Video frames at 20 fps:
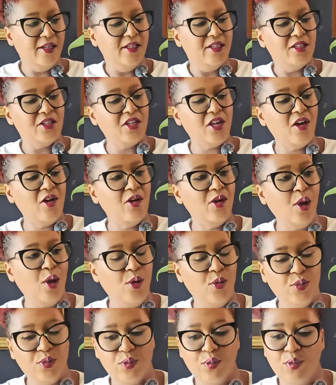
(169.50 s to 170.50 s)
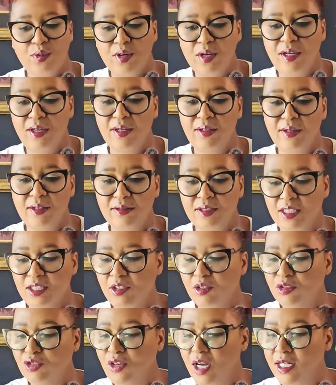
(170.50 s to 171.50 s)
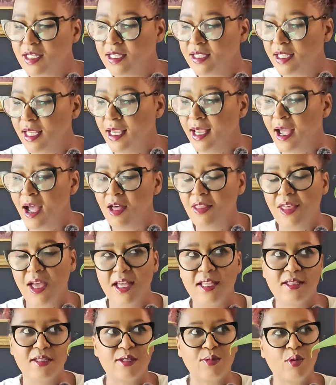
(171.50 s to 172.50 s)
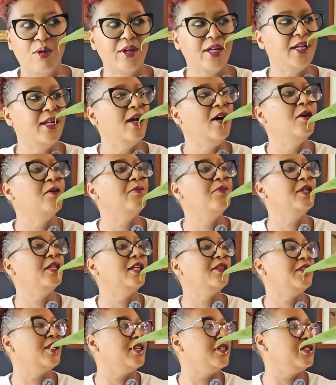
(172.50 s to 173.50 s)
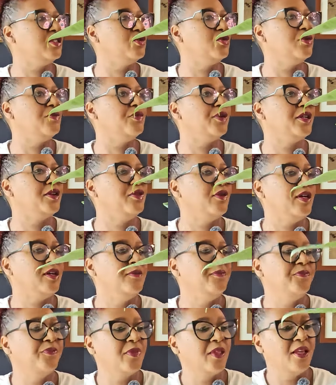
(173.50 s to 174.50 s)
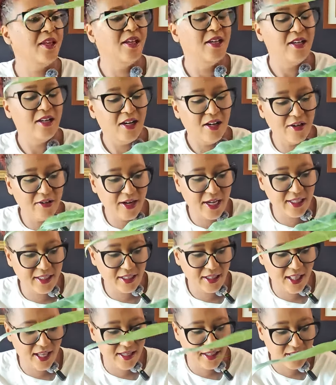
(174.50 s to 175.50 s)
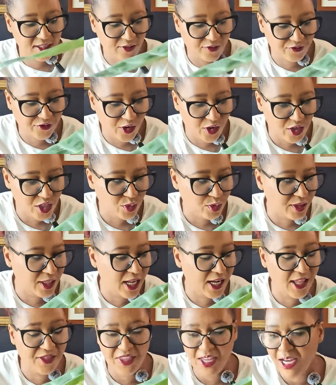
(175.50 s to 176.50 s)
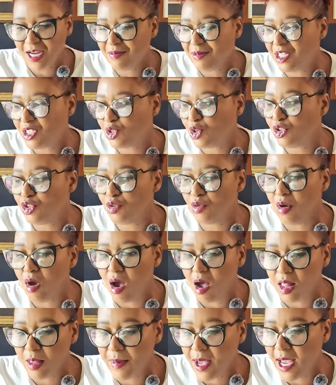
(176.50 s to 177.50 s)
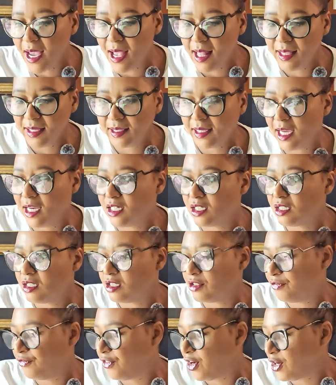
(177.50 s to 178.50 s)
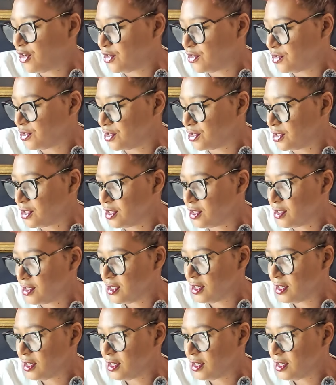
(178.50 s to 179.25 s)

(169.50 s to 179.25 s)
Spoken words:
So we're still trying to see how that's working out, but I think it's doing pretty well. All right, so that's the first one. And I think I'm just going to do all of my alocasias first.